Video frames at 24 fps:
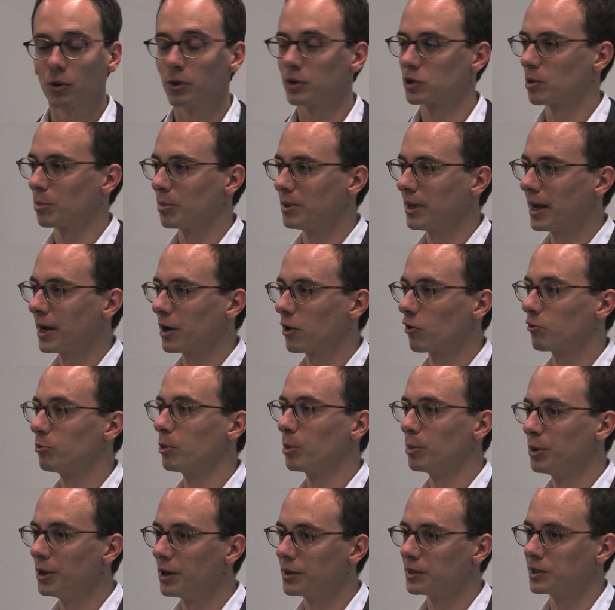or a supplier of
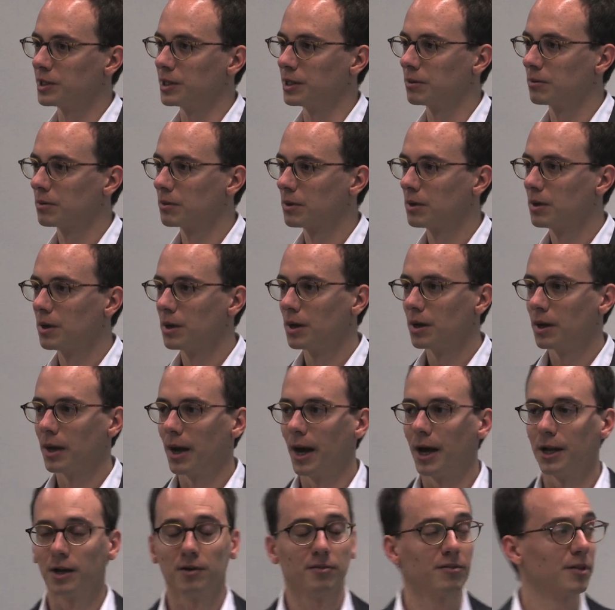mobility.
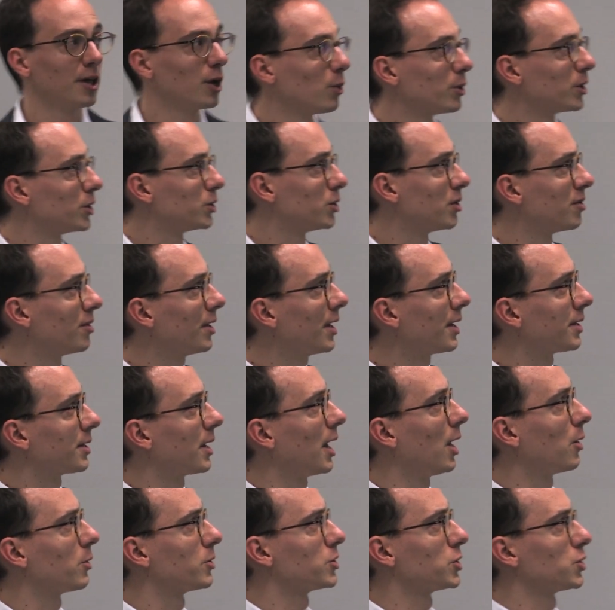And if they want to do
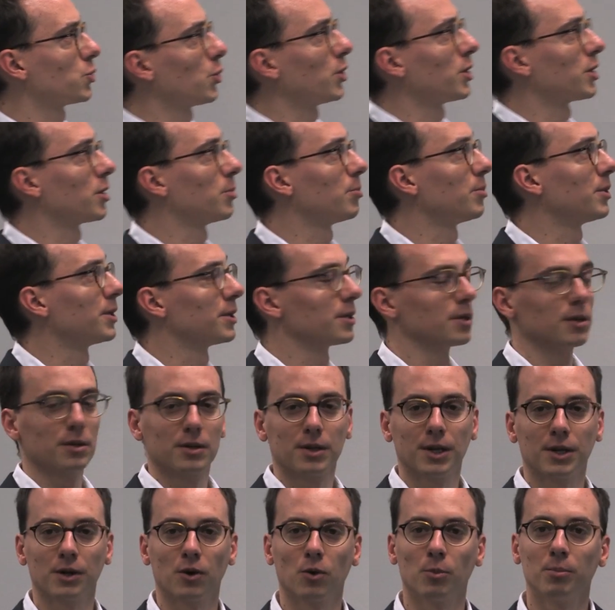that, how does it work? But,
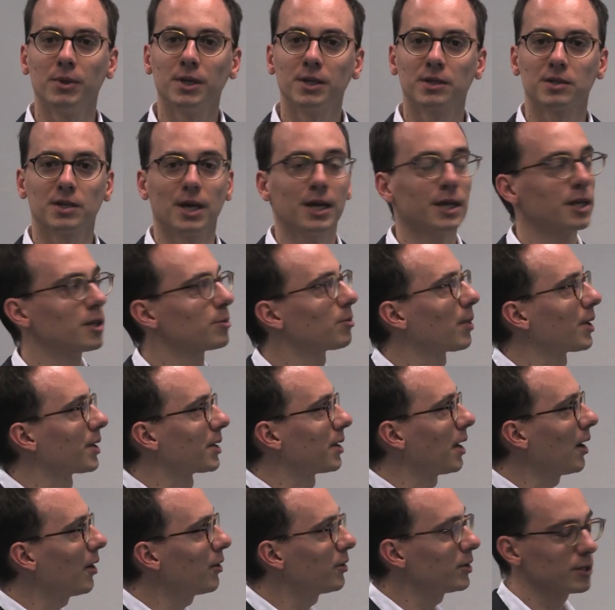you know, me taking my
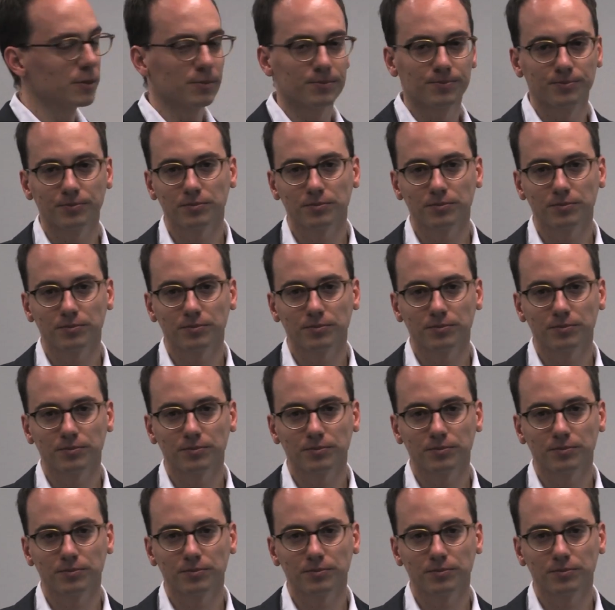card